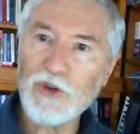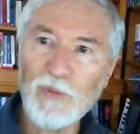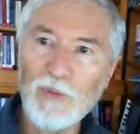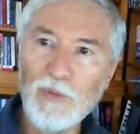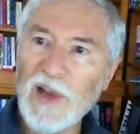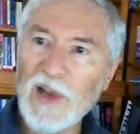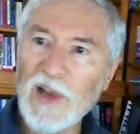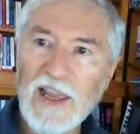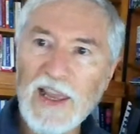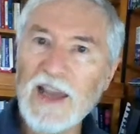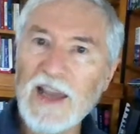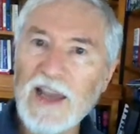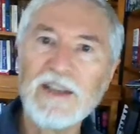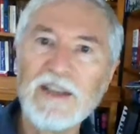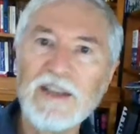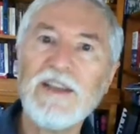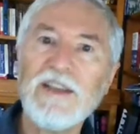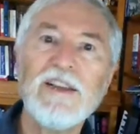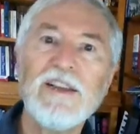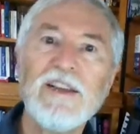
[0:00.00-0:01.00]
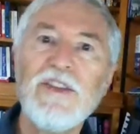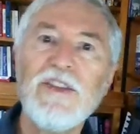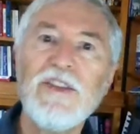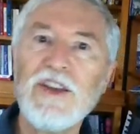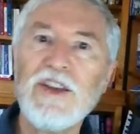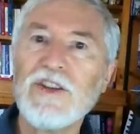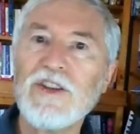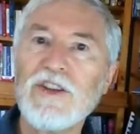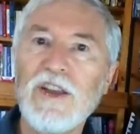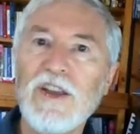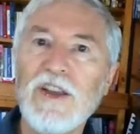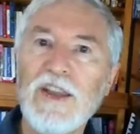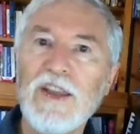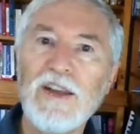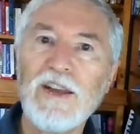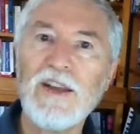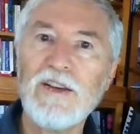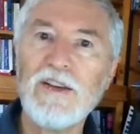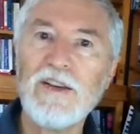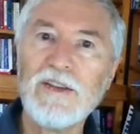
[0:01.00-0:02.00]
play acting and things like
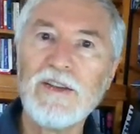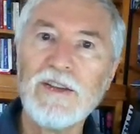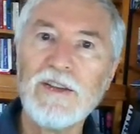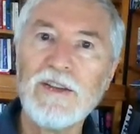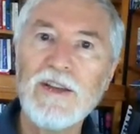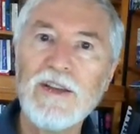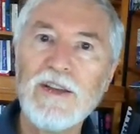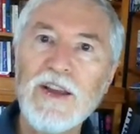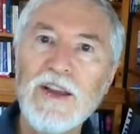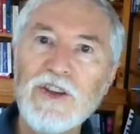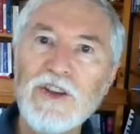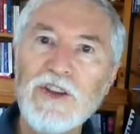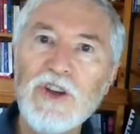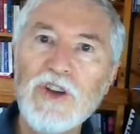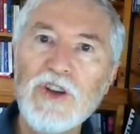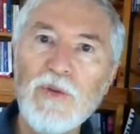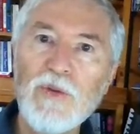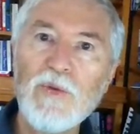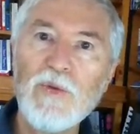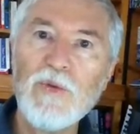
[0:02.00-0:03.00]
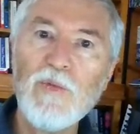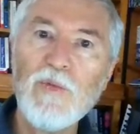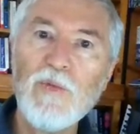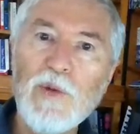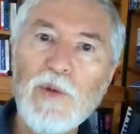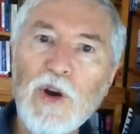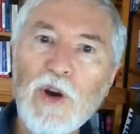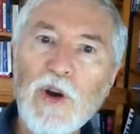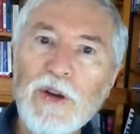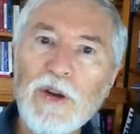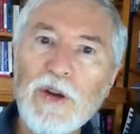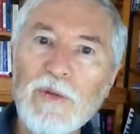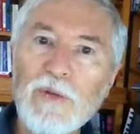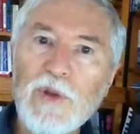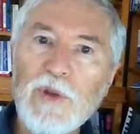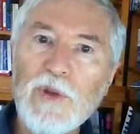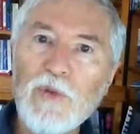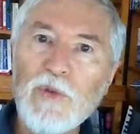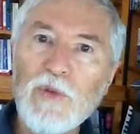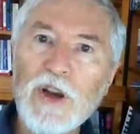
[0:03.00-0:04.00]
that. So we want
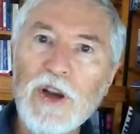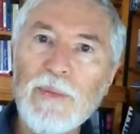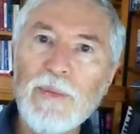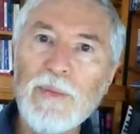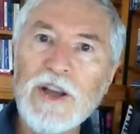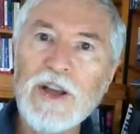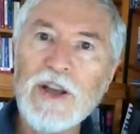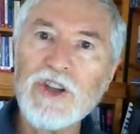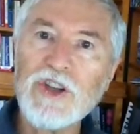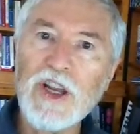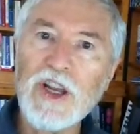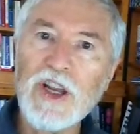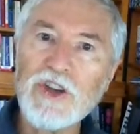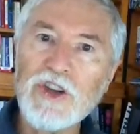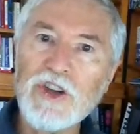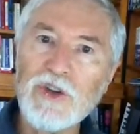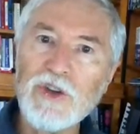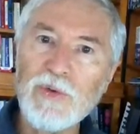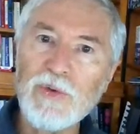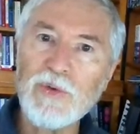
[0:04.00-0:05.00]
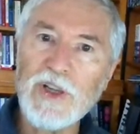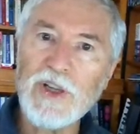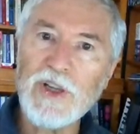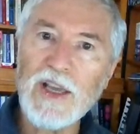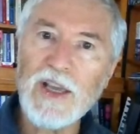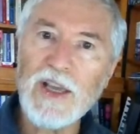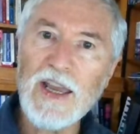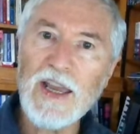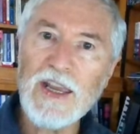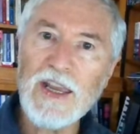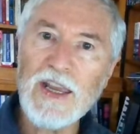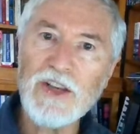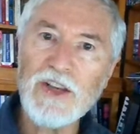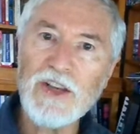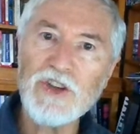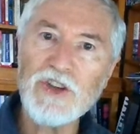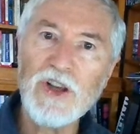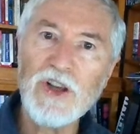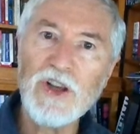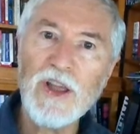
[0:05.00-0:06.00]
imagination to
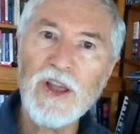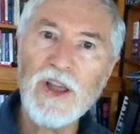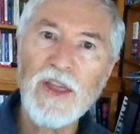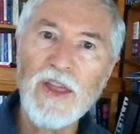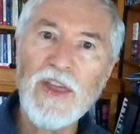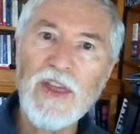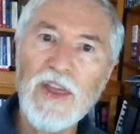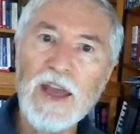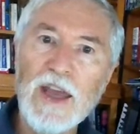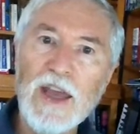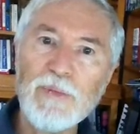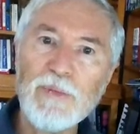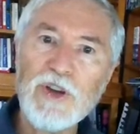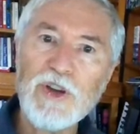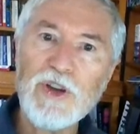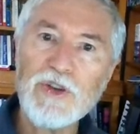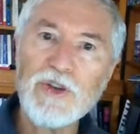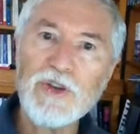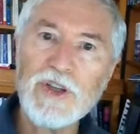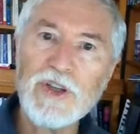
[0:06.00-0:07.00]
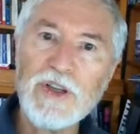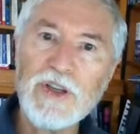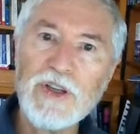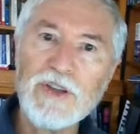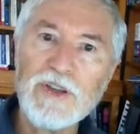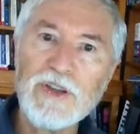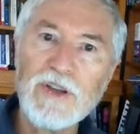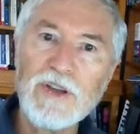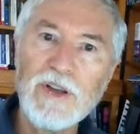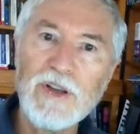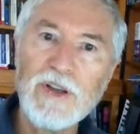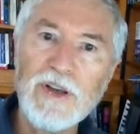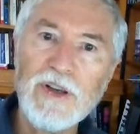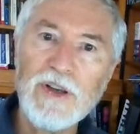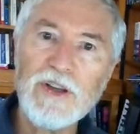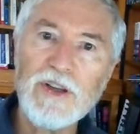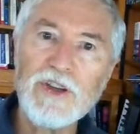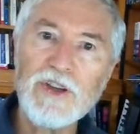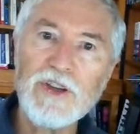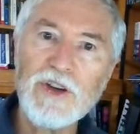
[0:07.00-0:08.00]
engage that because it is
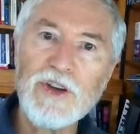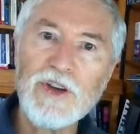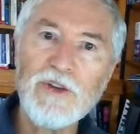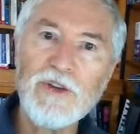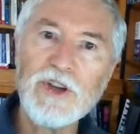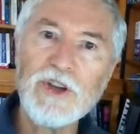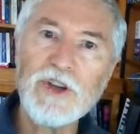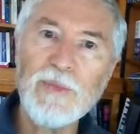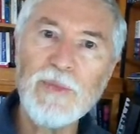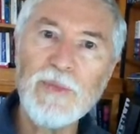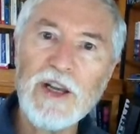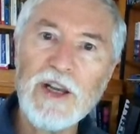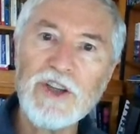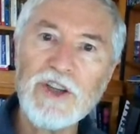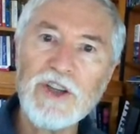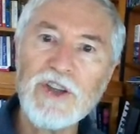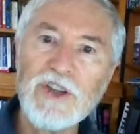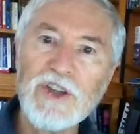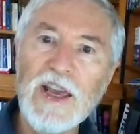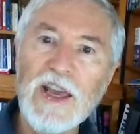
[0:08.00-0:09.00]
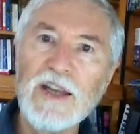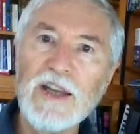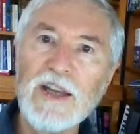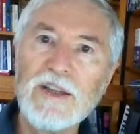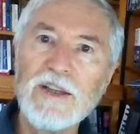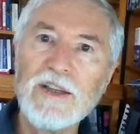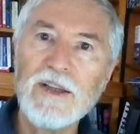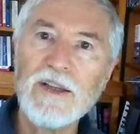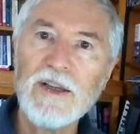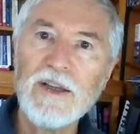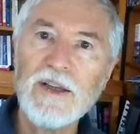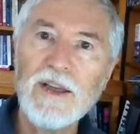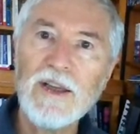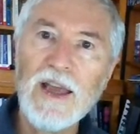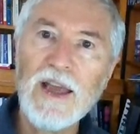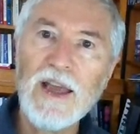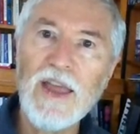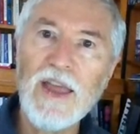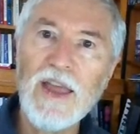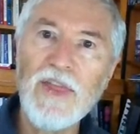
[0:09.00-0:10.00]
necessary to manage that
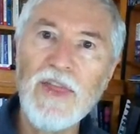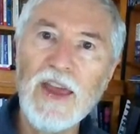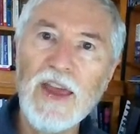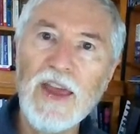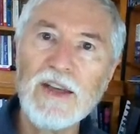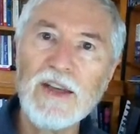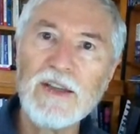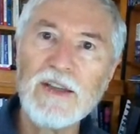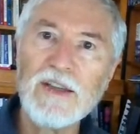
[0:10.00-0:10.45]
and that.